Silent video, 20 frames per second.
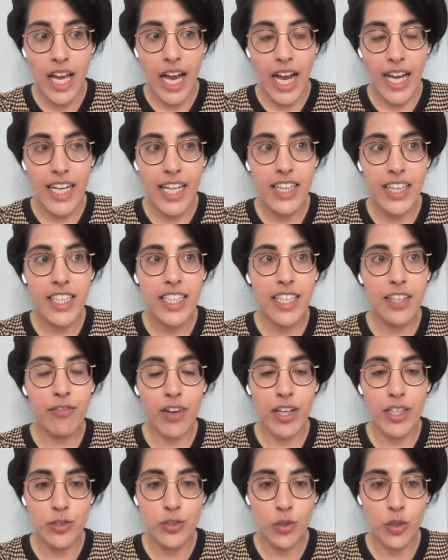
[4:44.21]
And I think if
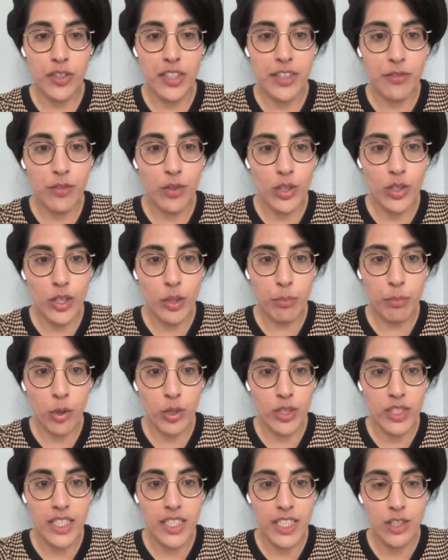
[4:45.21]
I sort of give you a little
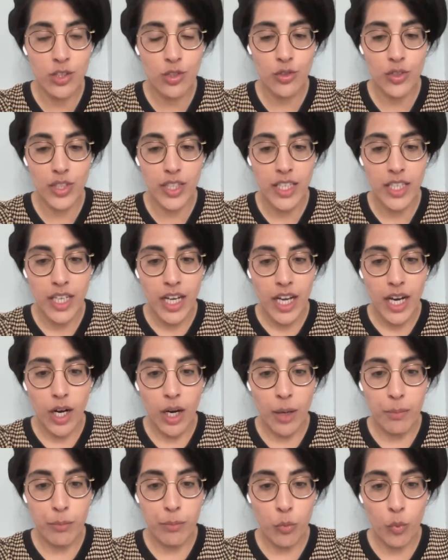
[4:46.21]
potted history,
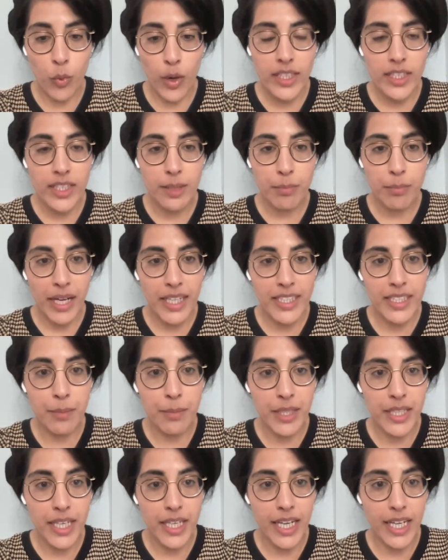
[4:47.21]
um, when the
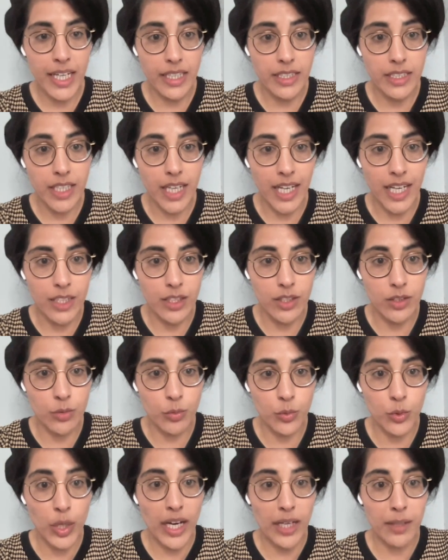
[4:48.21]
pandemic hit and
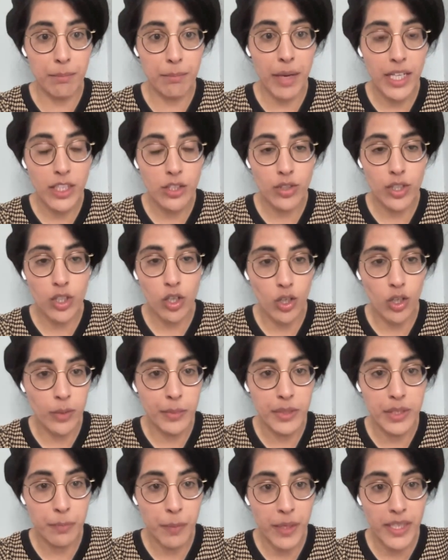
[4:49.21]
we had major
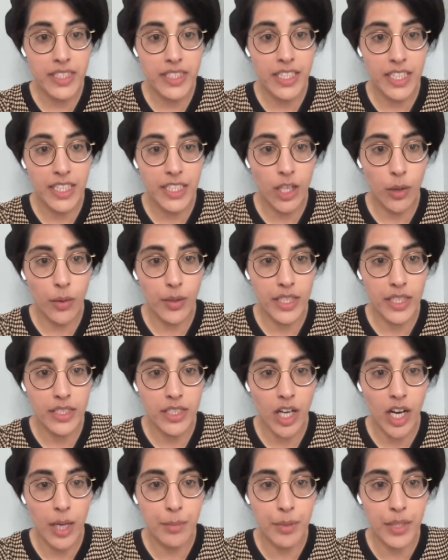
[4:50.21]
economies basically going
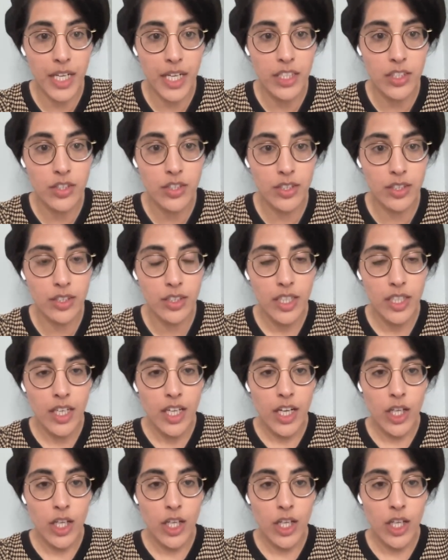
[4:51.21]
into hibernation,